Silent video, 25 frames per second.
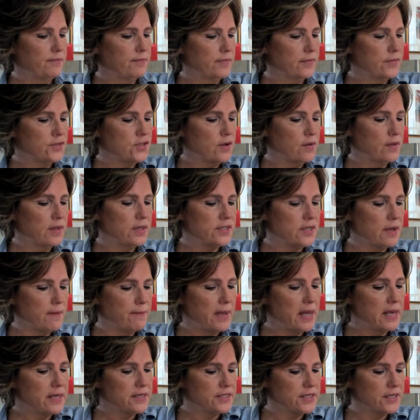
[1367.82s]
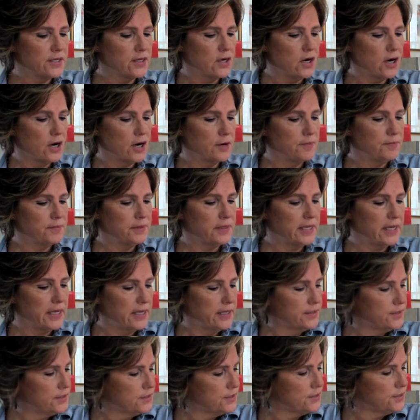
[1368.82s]
So let's, a medicine card,
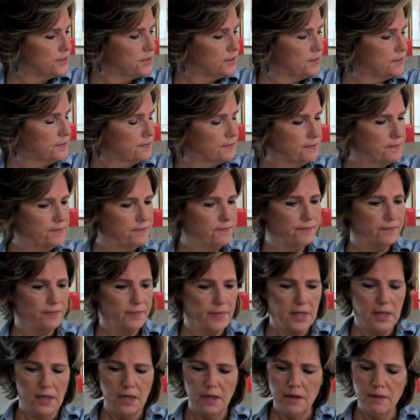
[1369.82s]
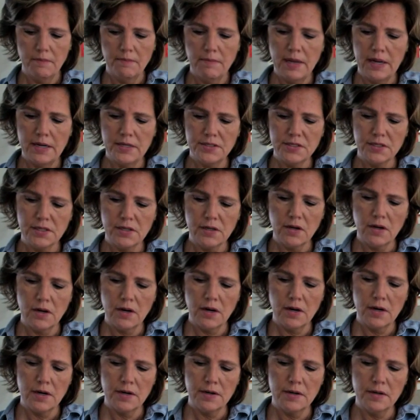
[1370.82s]
please. Medicine
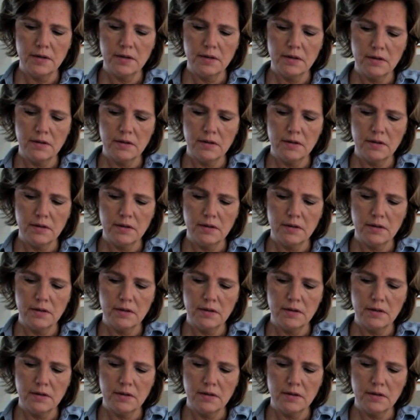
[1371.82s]
card.